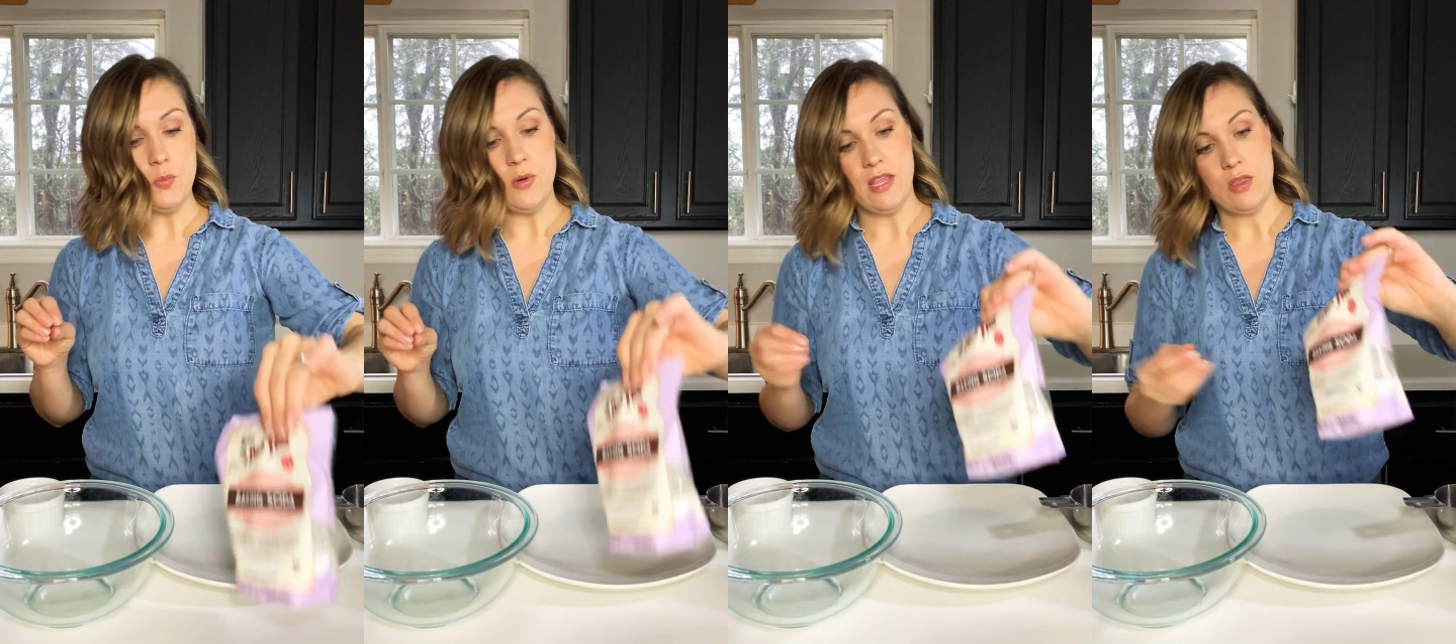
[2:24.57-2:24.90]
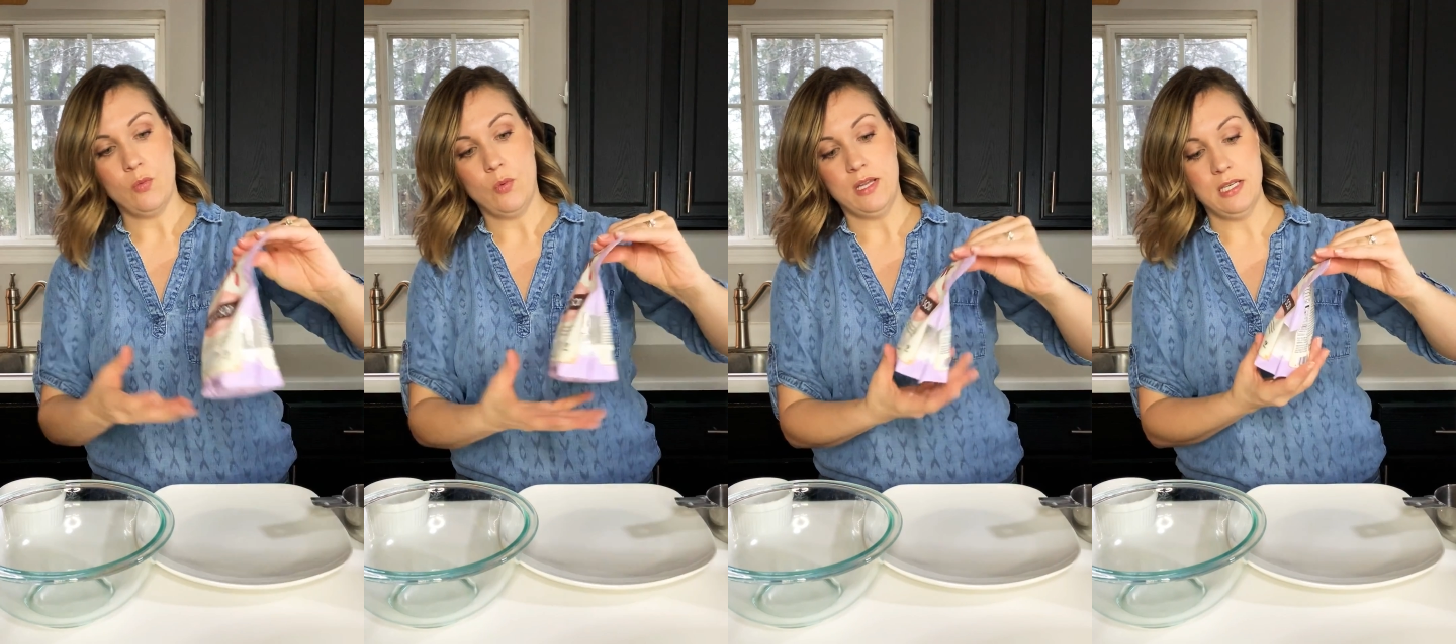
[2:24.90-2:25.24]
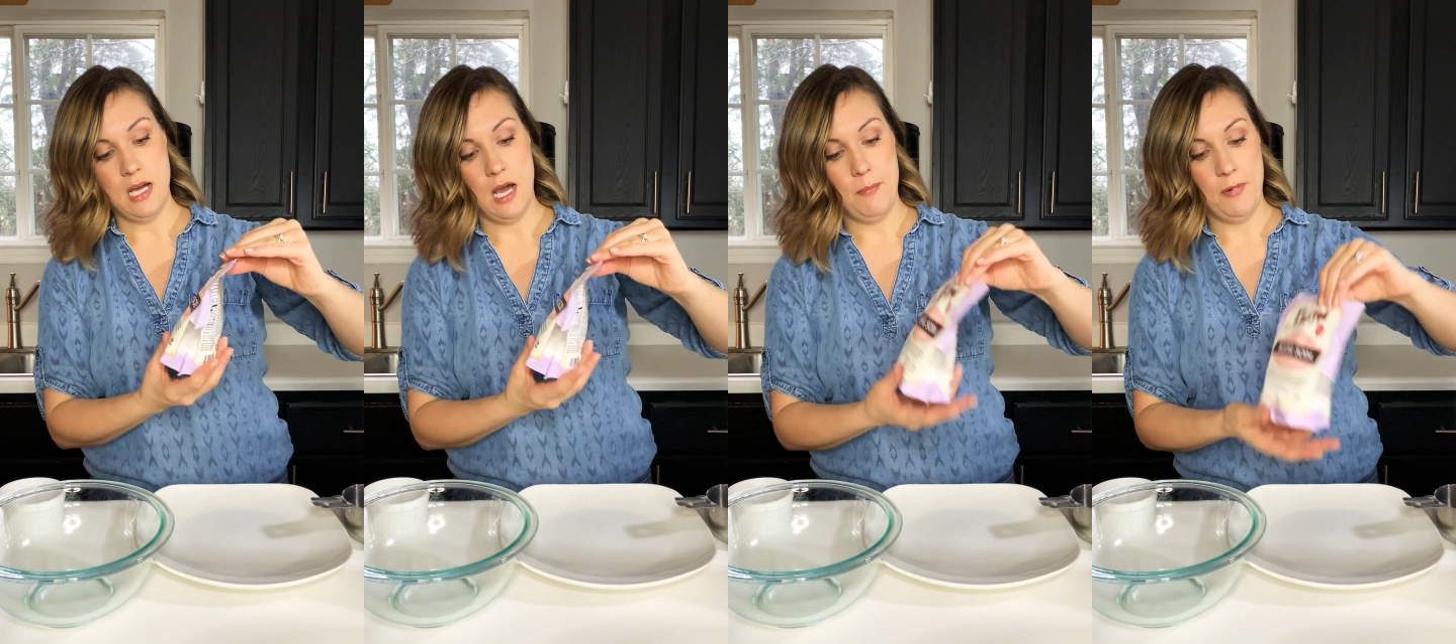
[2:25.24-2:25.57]
with 1
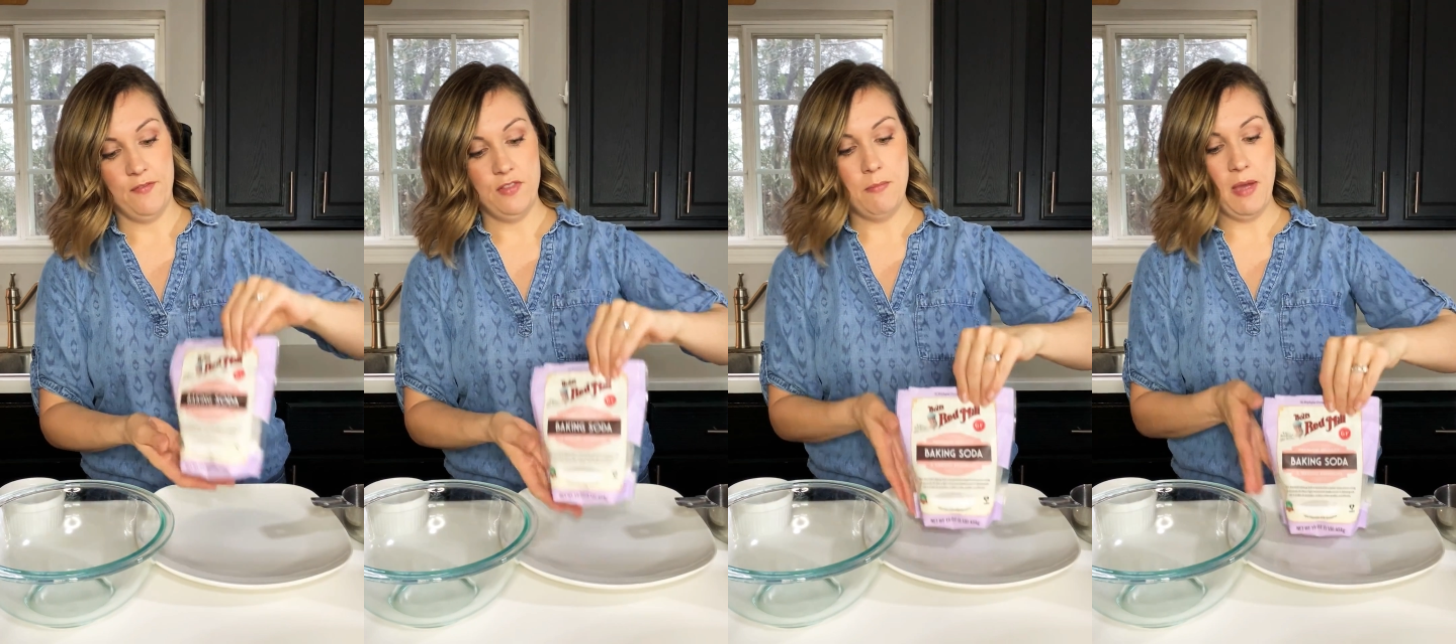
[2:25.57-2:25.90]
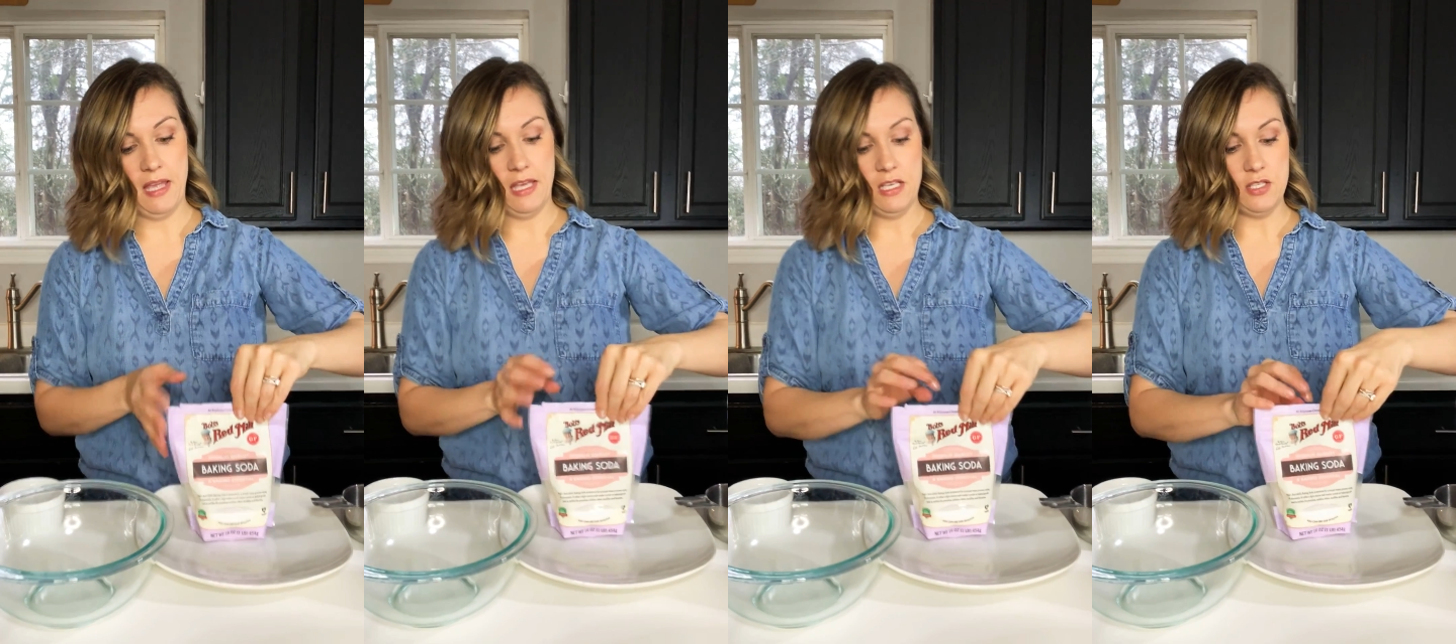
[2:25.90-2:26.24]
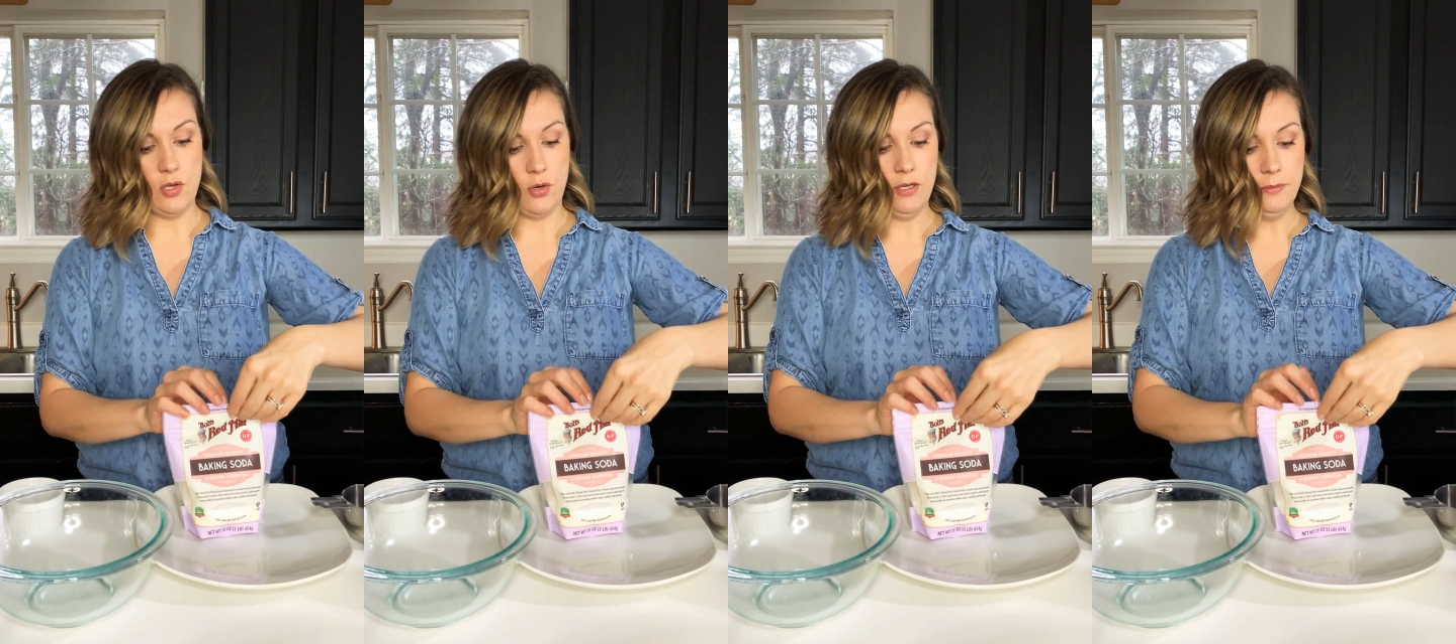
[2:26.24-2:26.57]
cup of the baking
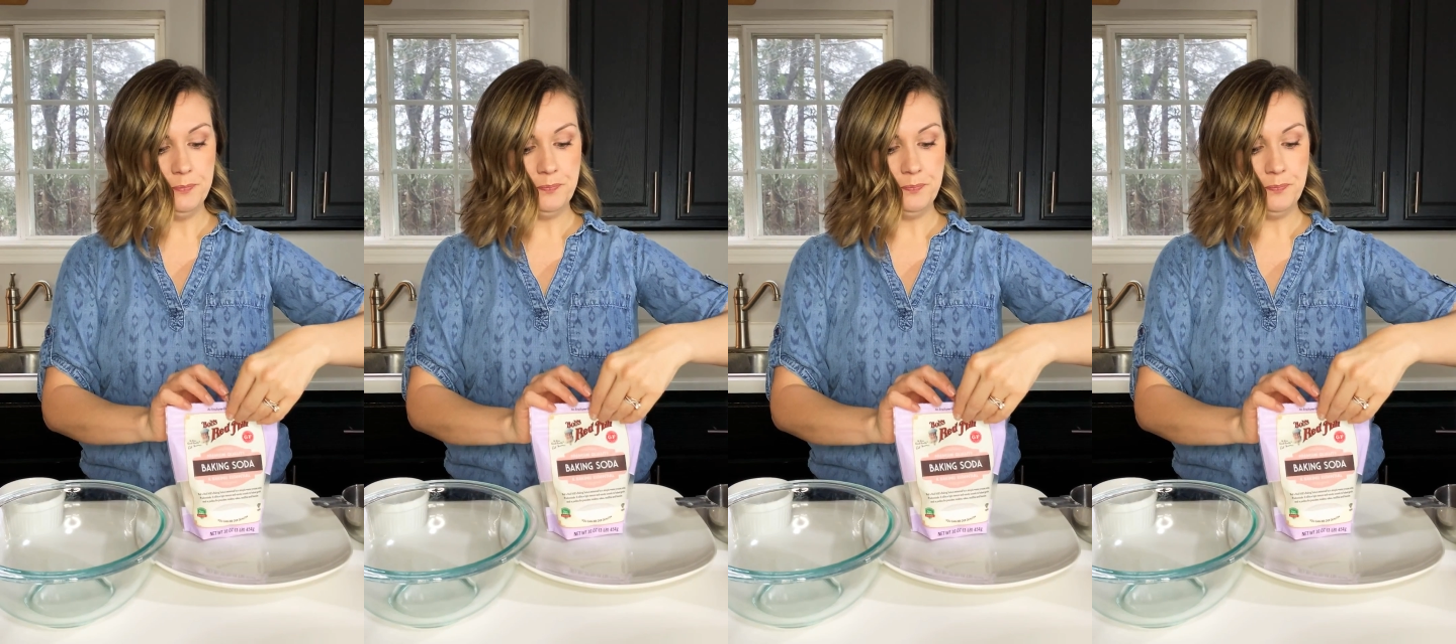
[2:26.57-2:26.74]
soda,